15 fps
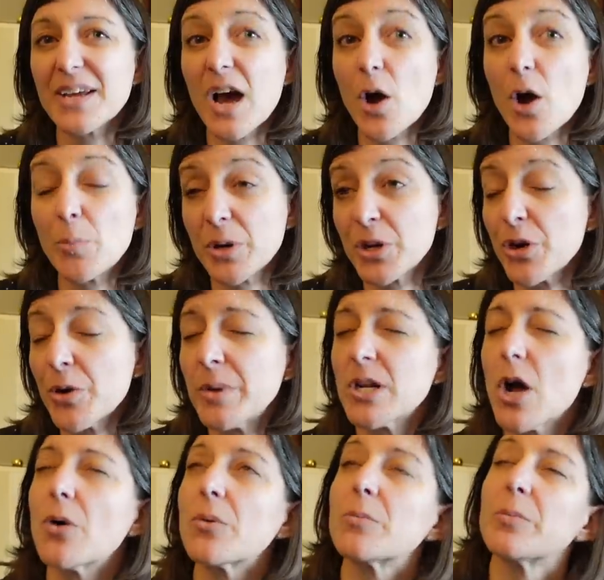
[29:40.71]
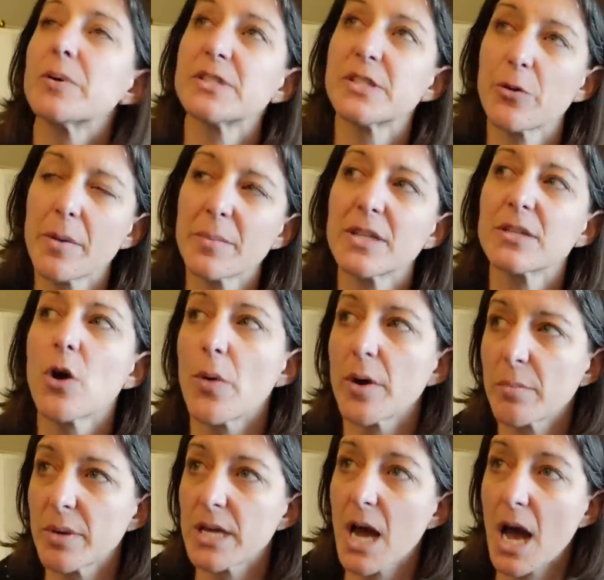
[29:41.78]
Yeah, oh, procurement. Oh, so I mean,
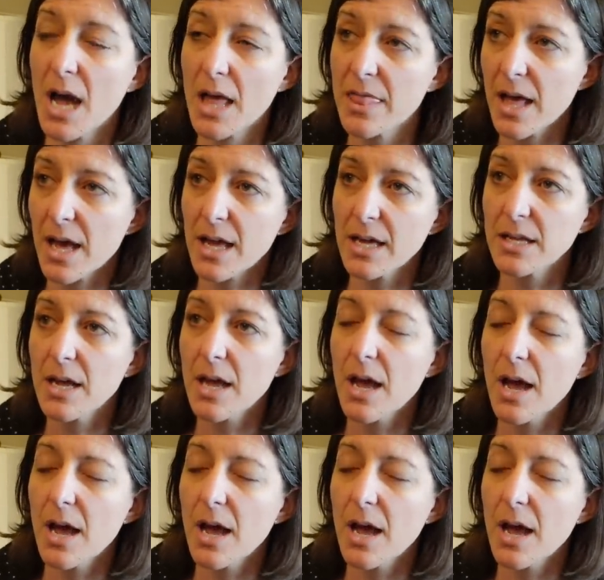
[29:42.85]
going beyond that,